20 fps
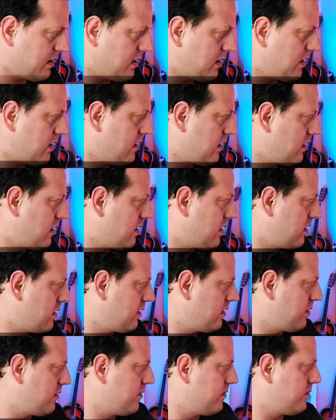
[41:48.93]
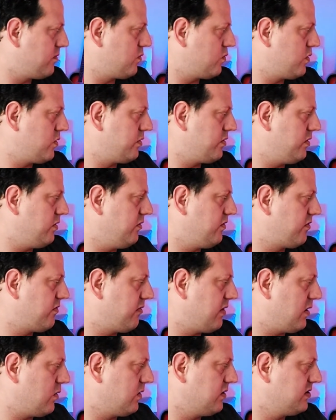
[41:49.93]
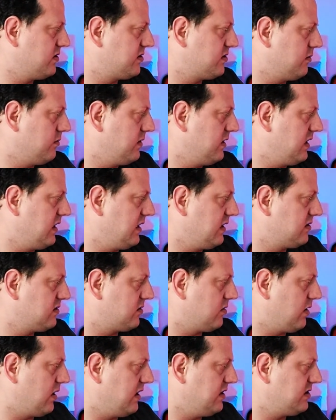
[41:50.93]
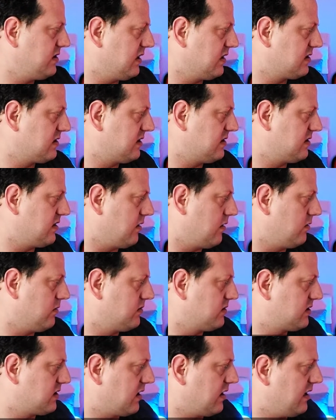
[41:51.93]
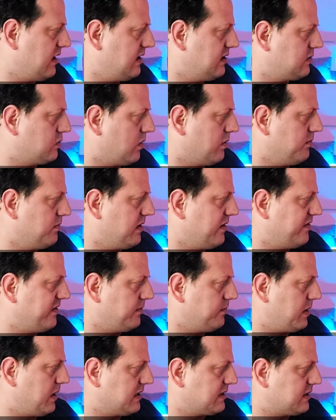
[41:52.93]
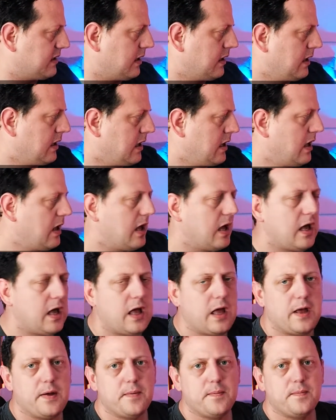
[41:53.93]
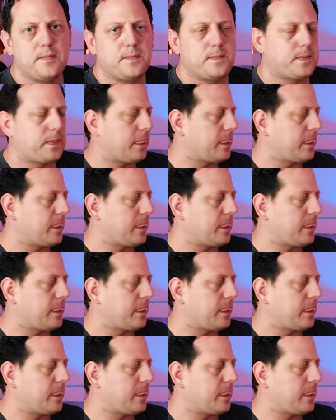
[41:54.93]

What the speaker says: Will you 301 some links or HTX as a whole site? Is one method better? The